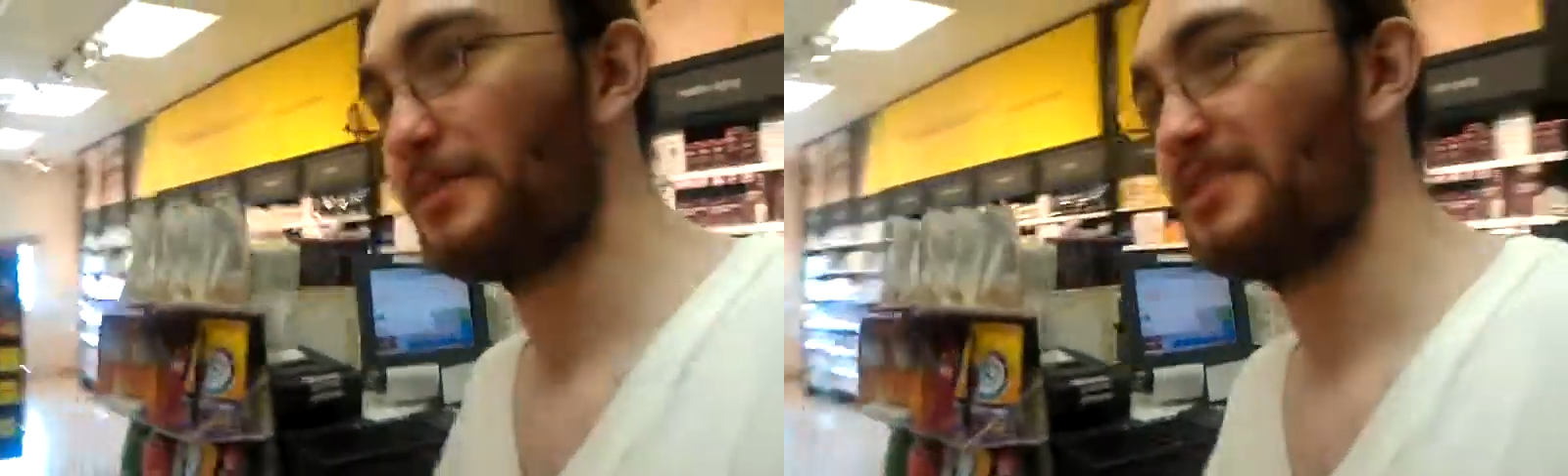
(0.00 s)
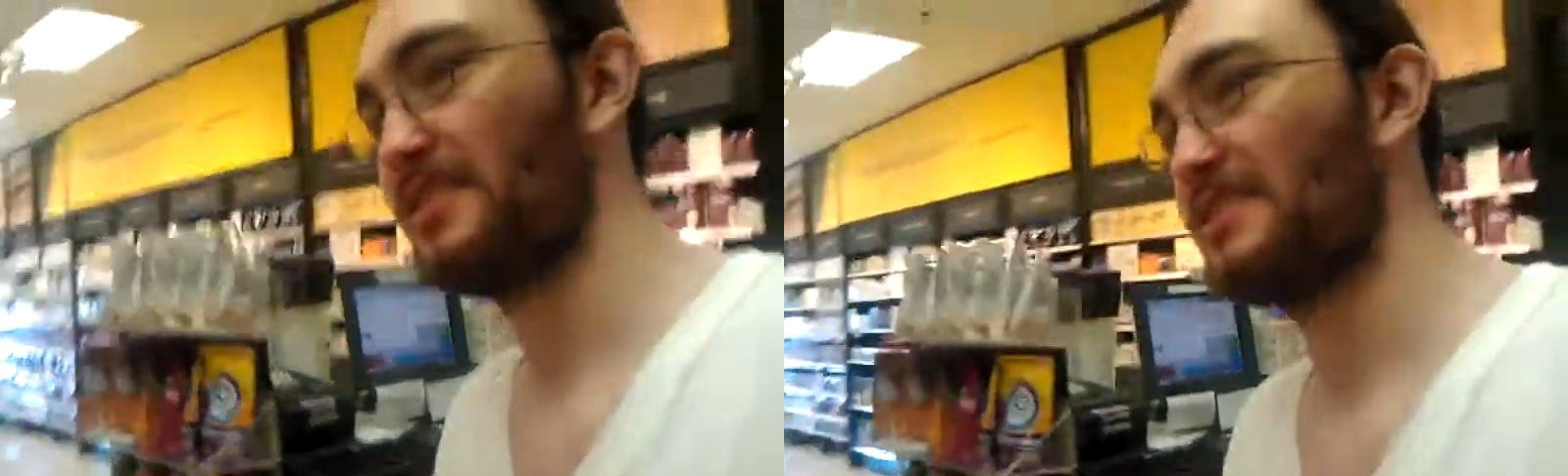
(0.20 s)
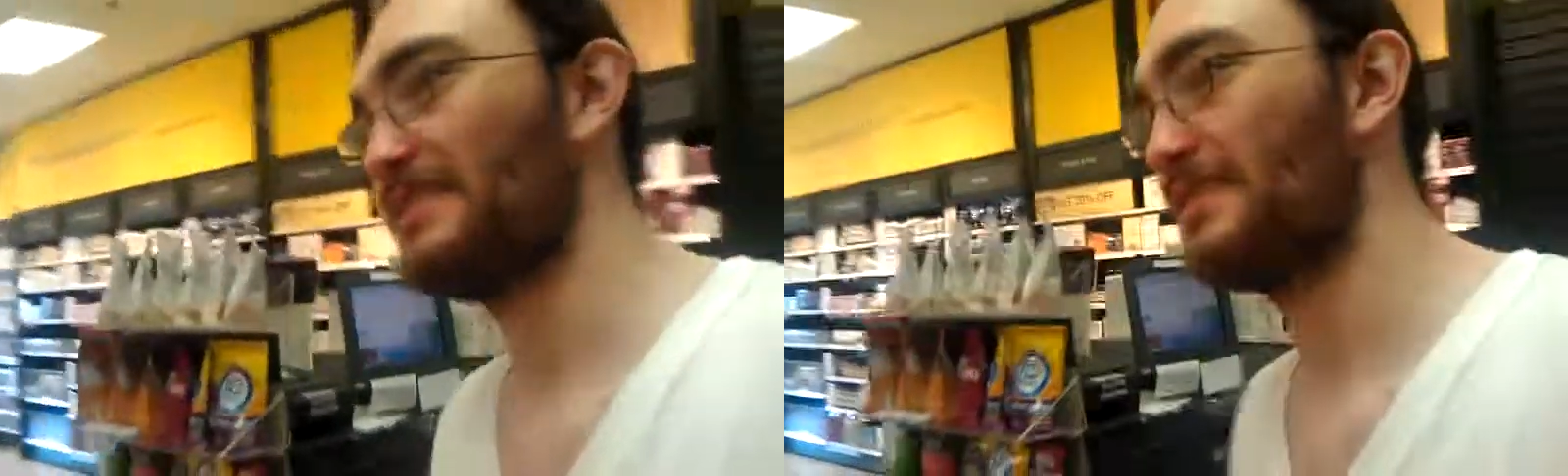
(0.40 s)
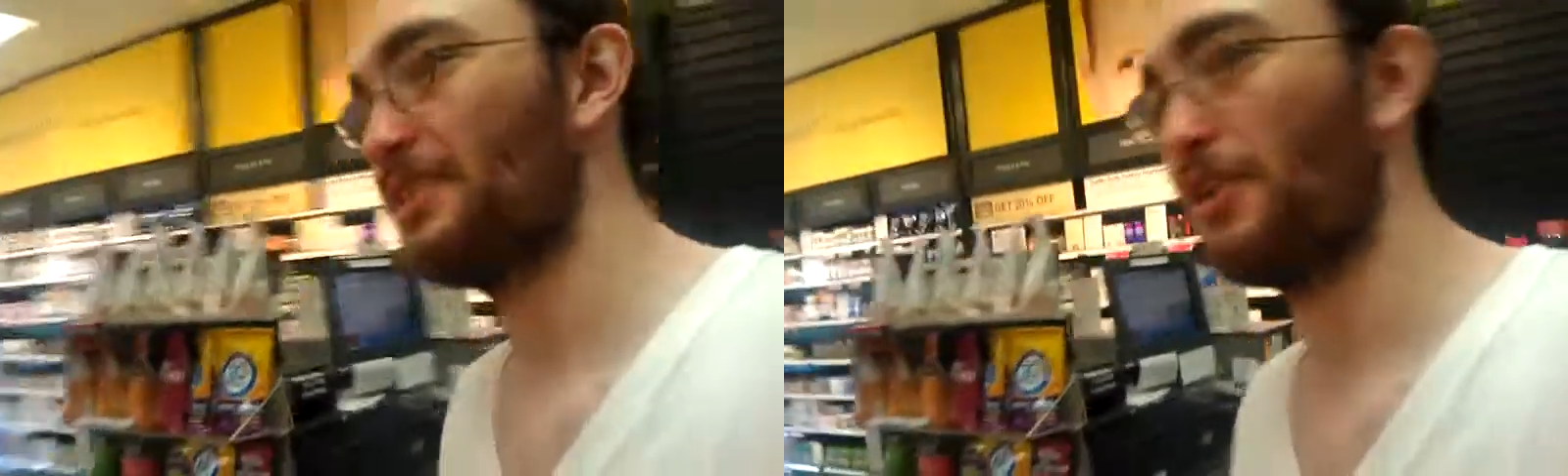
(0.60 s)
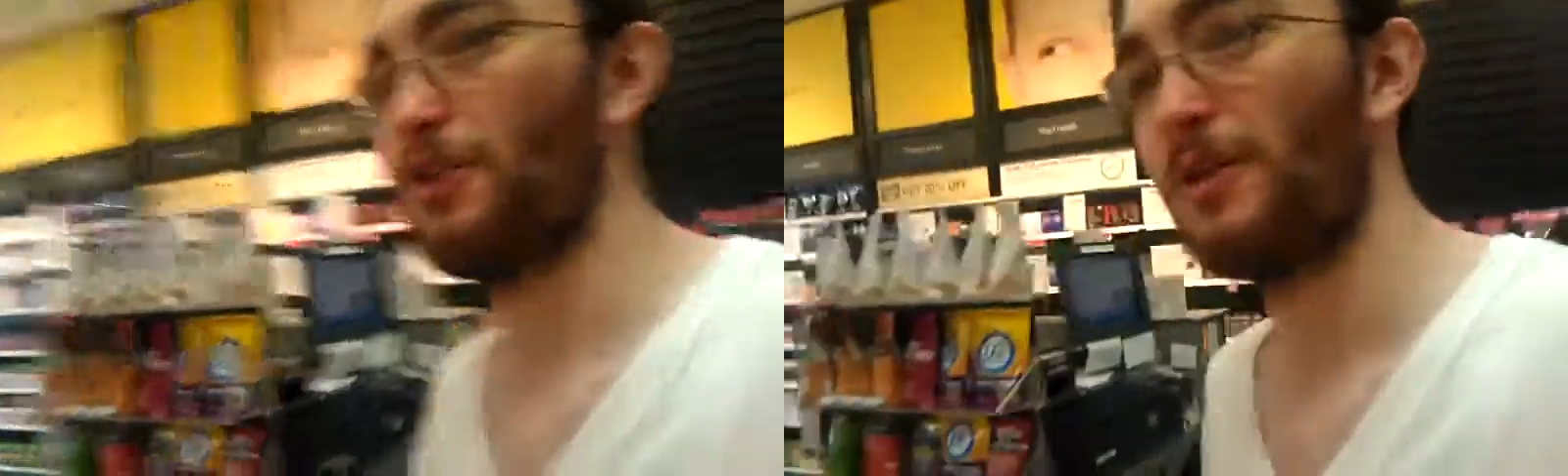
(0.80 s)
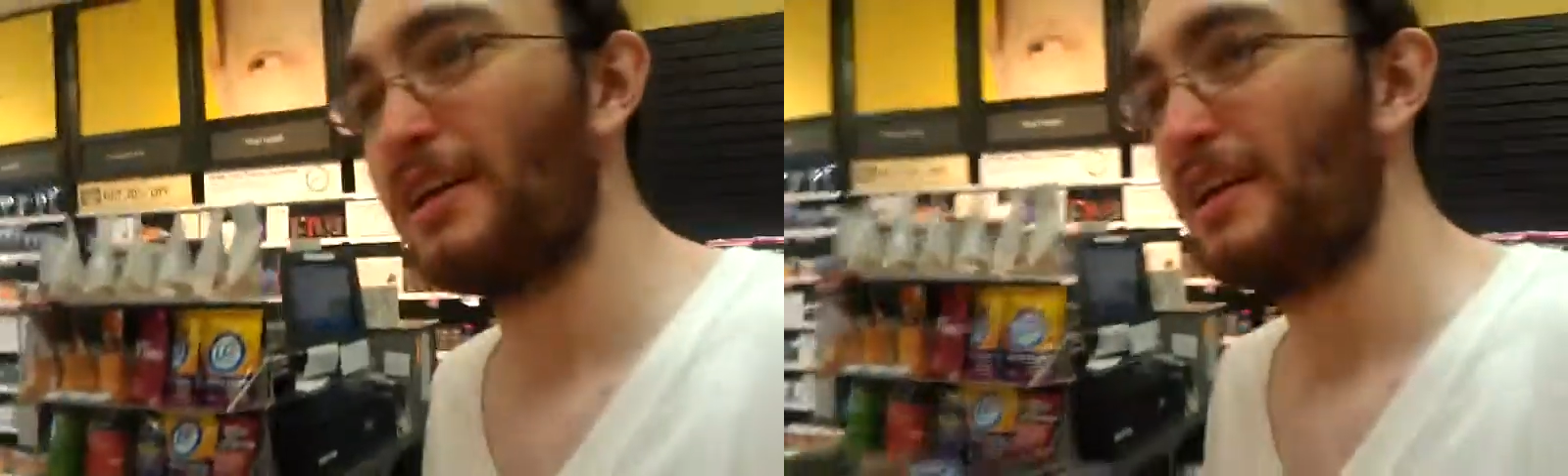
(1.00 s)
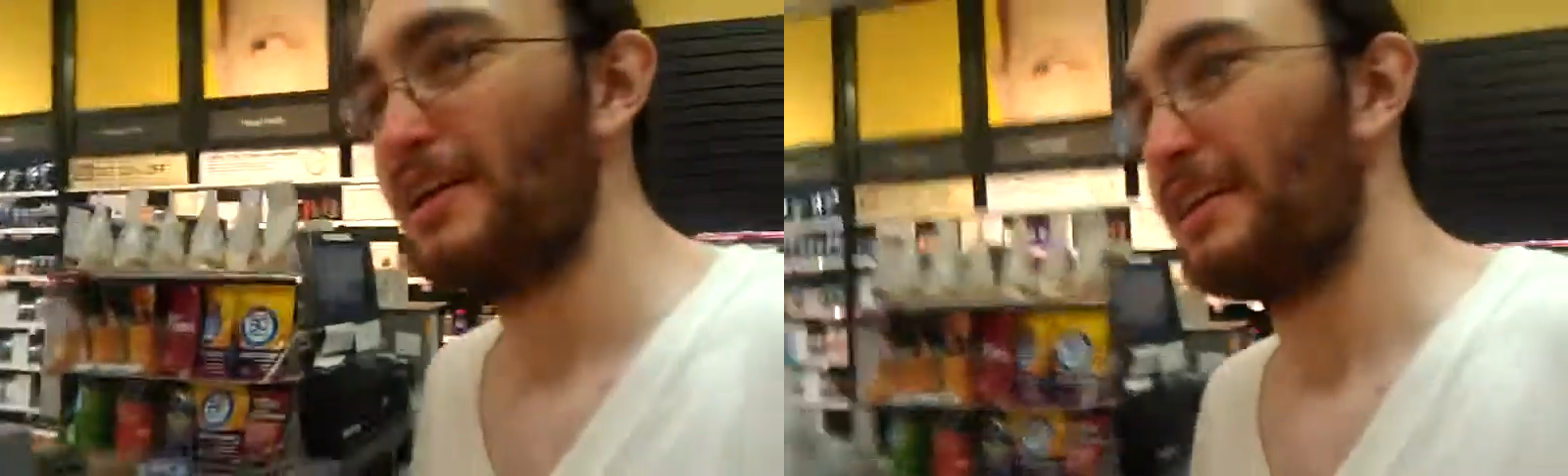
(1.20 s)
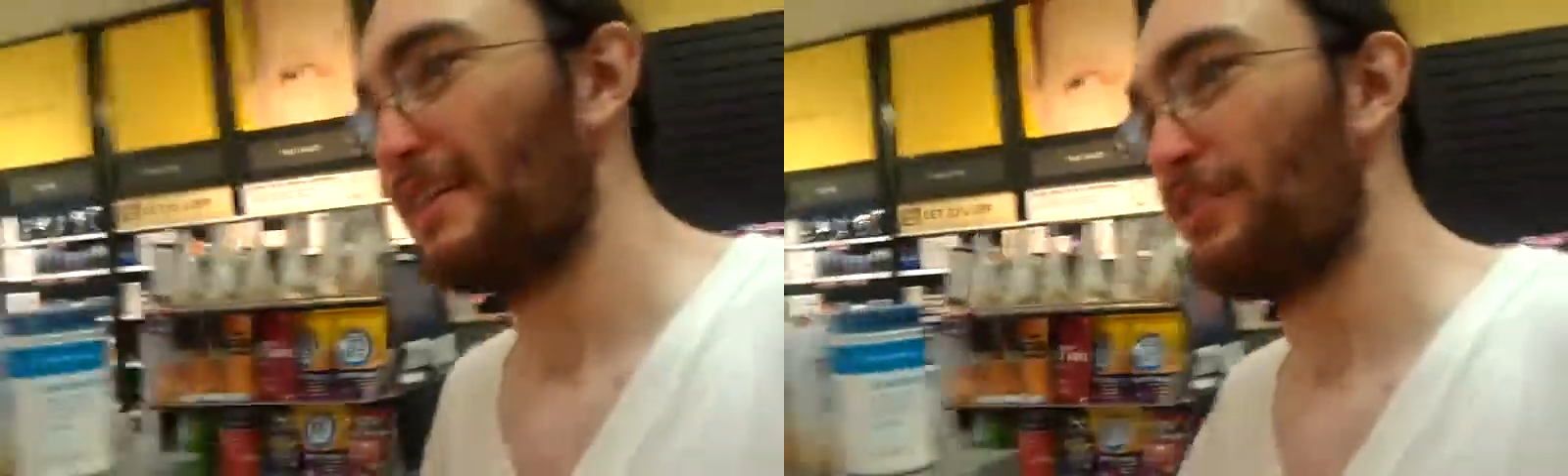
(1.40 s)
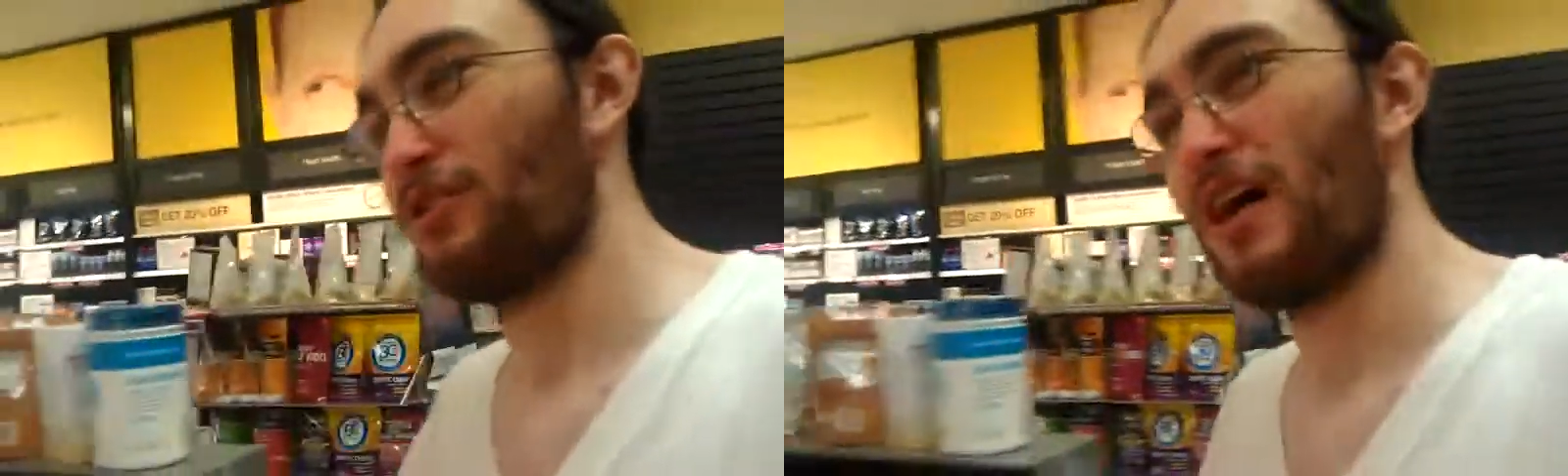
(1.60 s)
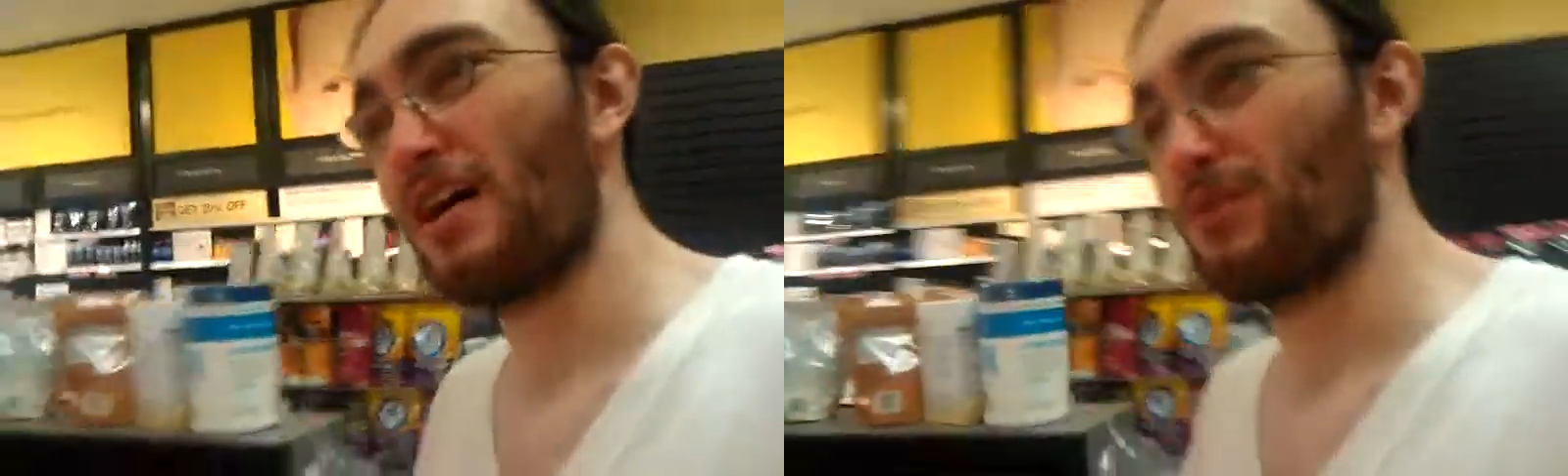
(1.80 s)
It's just, they're
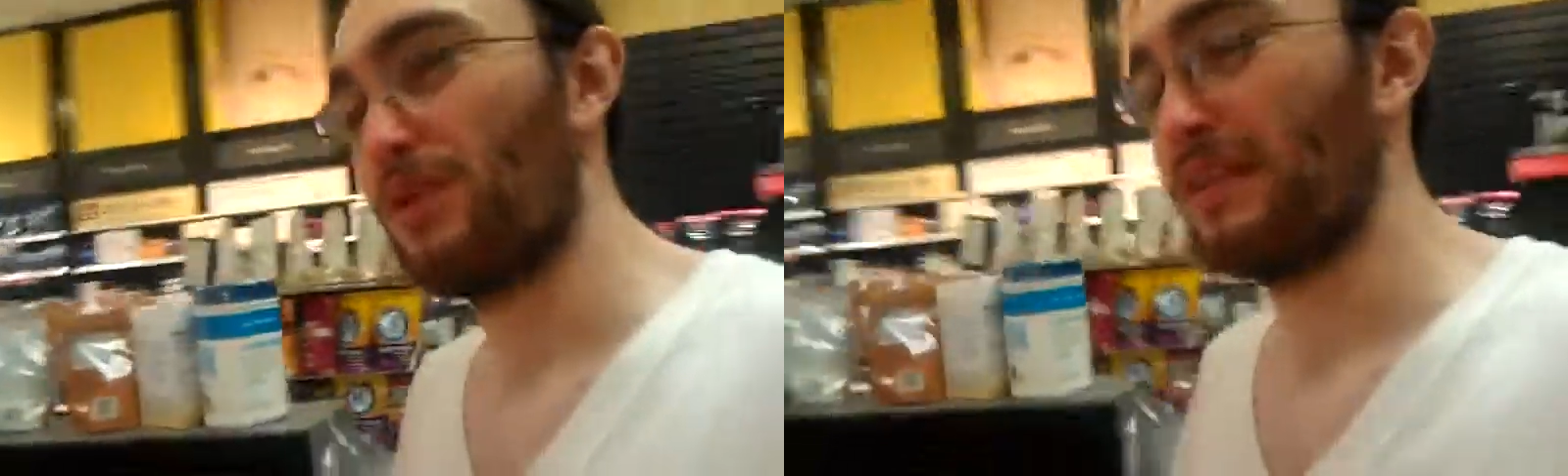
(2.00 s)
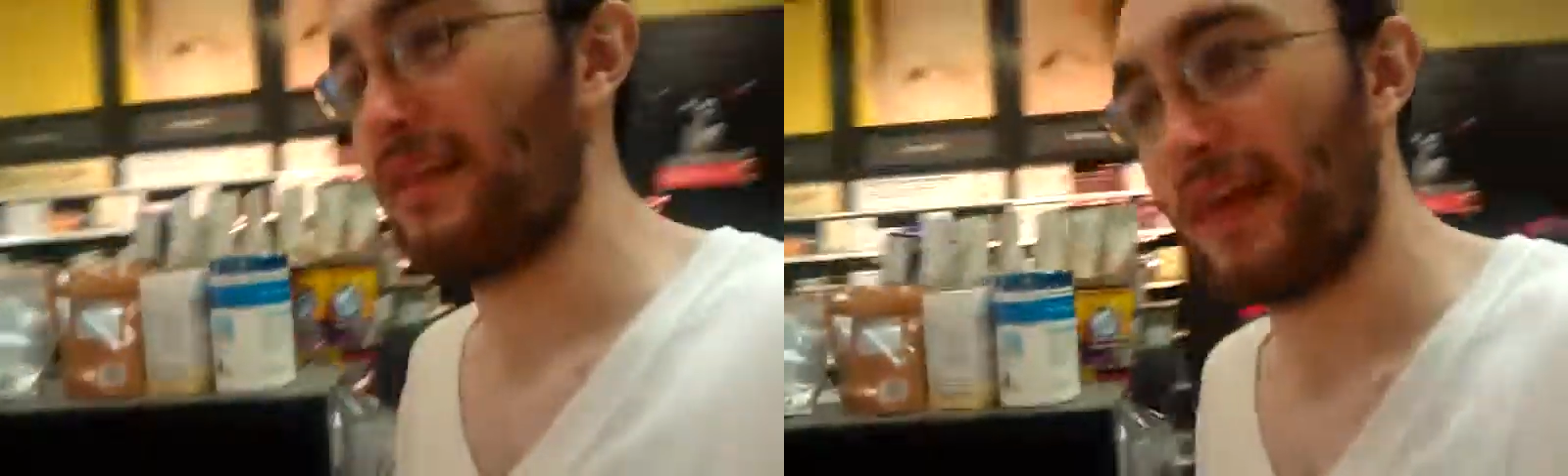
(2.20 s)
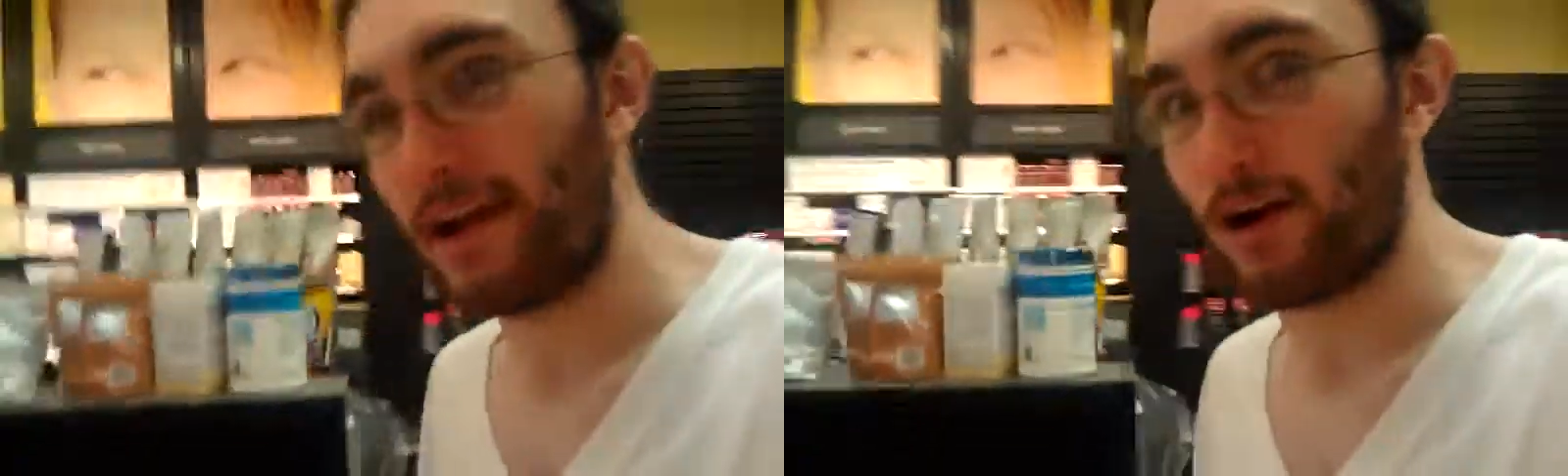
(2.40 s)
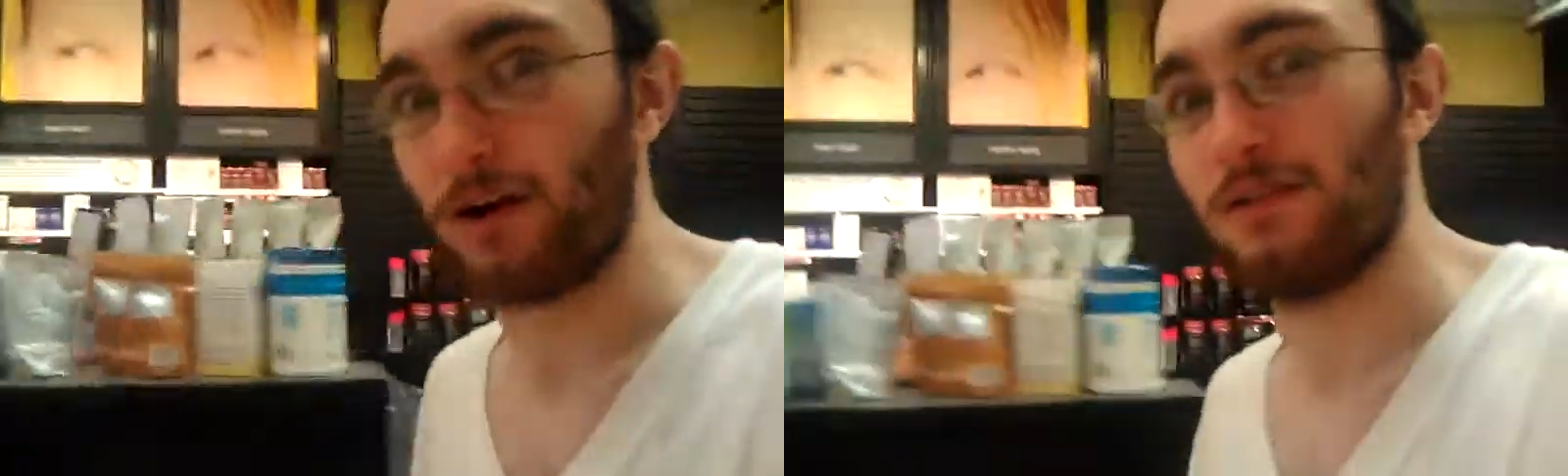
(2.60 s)
not really there,